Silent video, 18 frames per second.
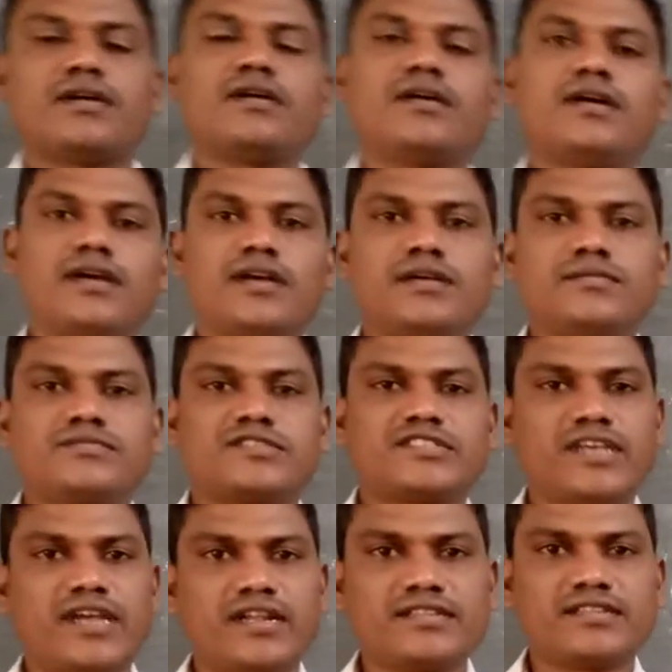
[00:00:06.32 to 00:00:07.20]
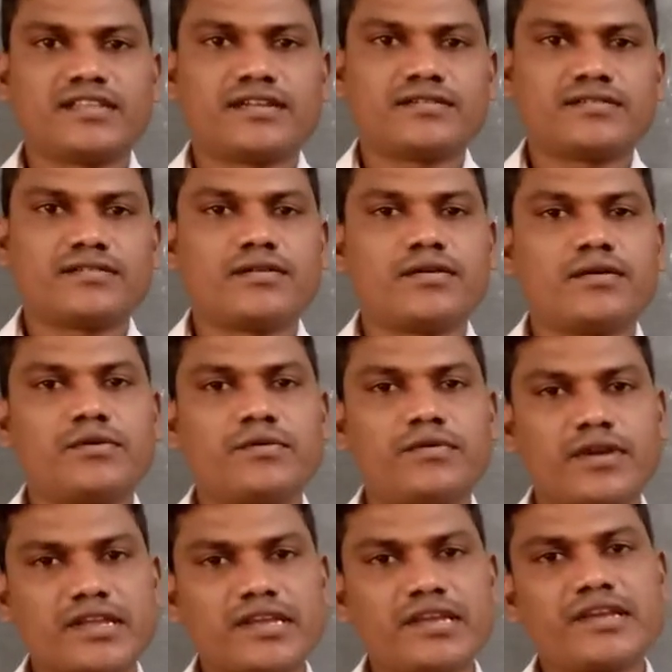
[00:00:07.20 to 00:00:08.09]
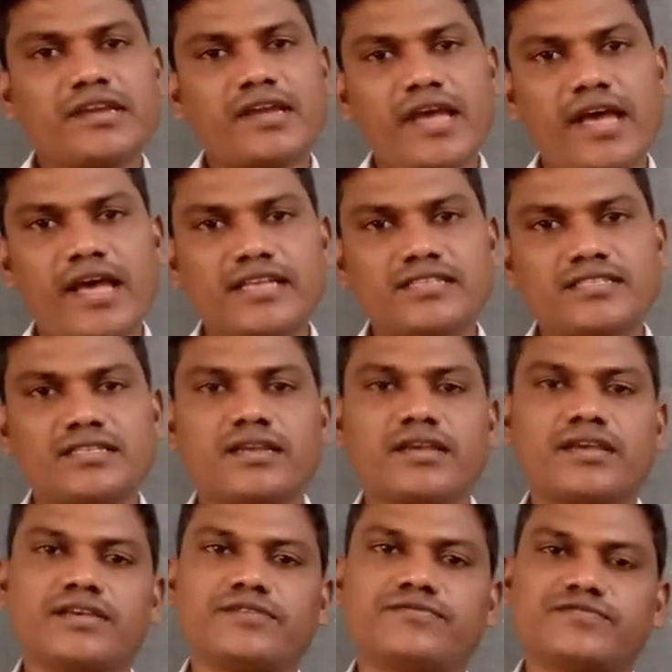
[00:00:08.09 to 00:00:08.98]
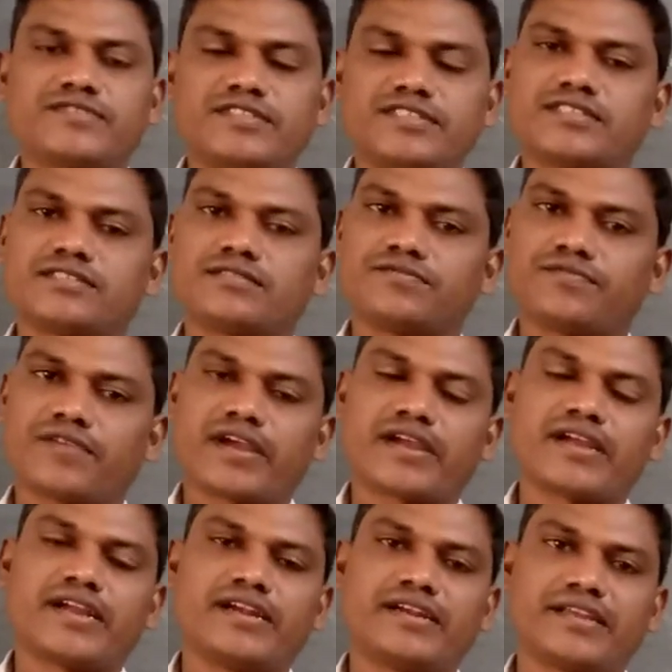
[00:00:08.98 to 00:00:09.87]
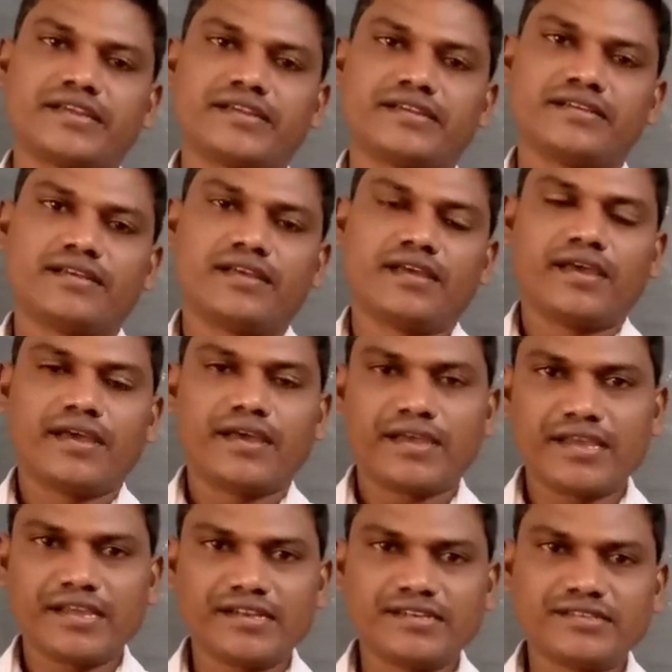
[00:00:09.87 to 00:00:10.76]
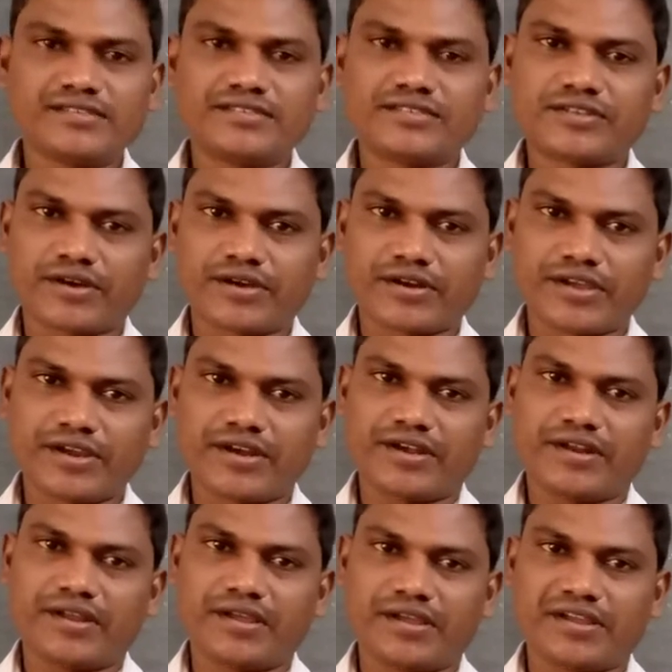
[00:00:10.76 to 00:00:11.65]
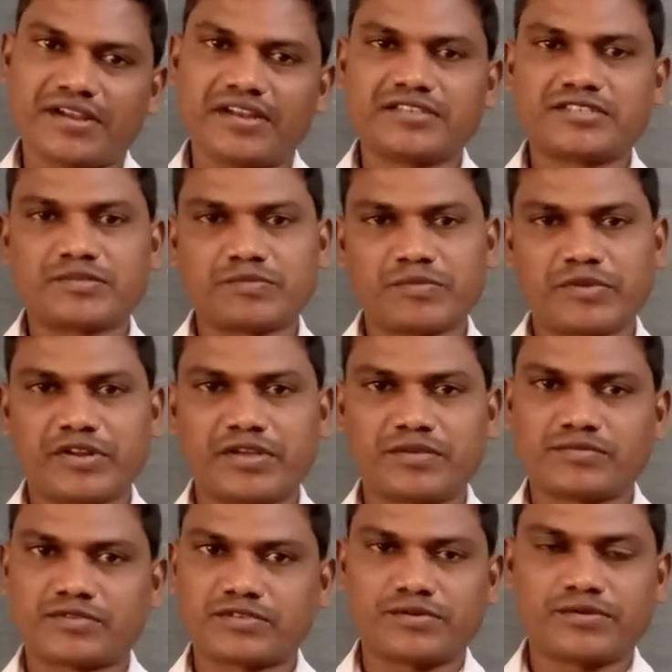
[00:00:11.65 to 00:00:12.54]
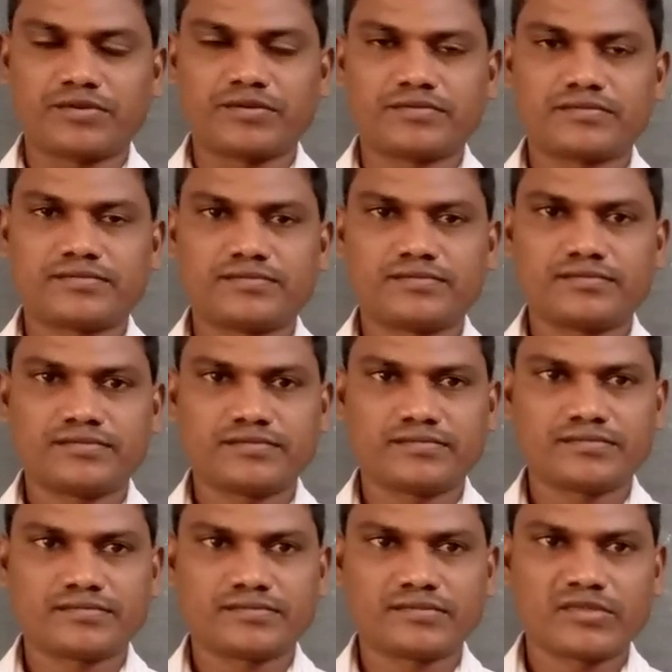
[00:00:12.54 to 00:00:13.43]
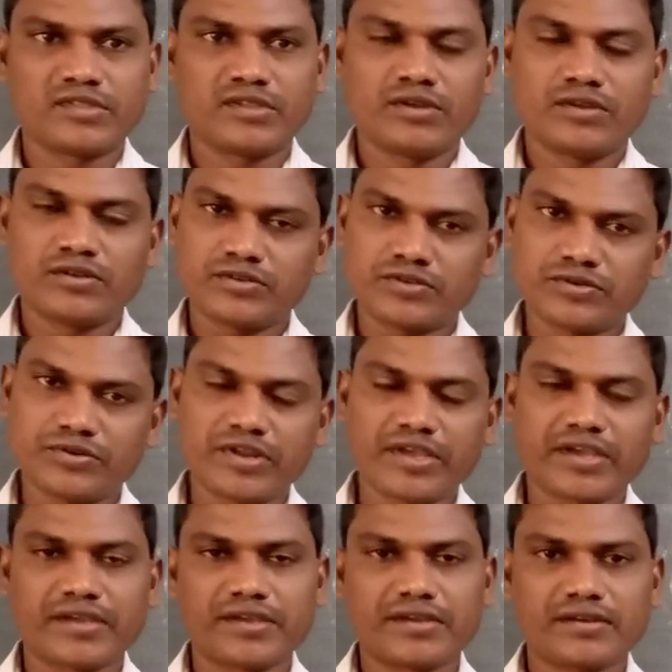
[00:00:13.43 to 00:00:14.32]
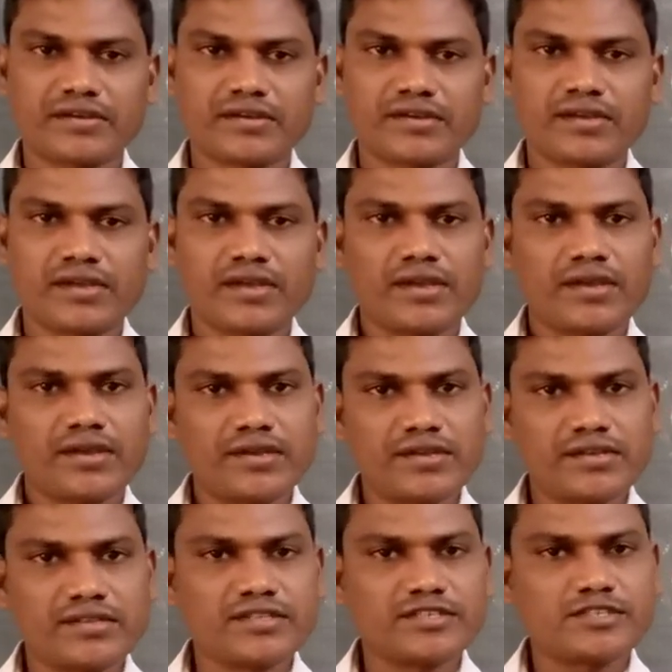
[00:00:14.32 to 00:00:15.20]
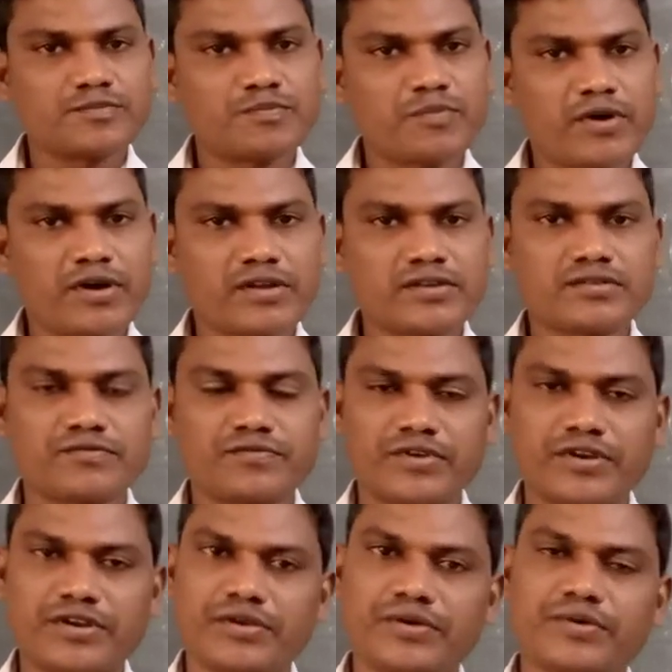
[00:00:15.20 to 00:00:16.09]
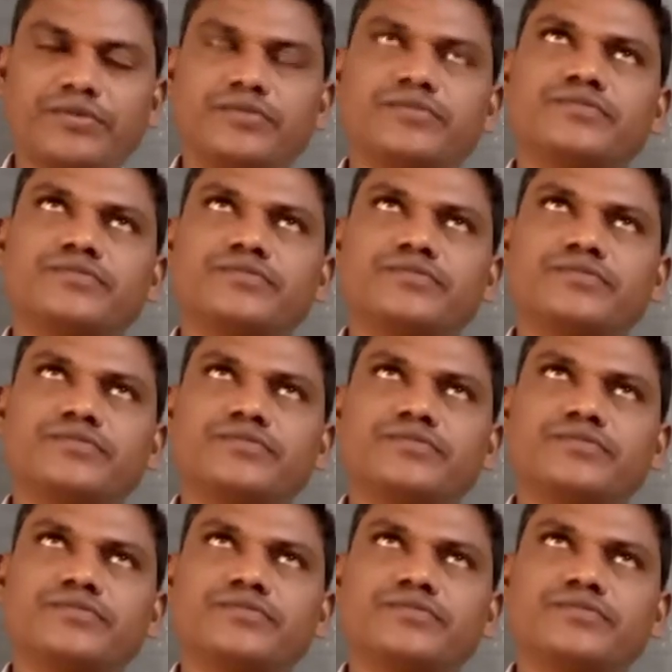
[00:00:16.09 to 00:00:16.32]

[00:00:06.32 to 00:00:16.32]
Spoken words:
I am Santan, working as a physics faculty in Target English Medium School. Today, in this part video,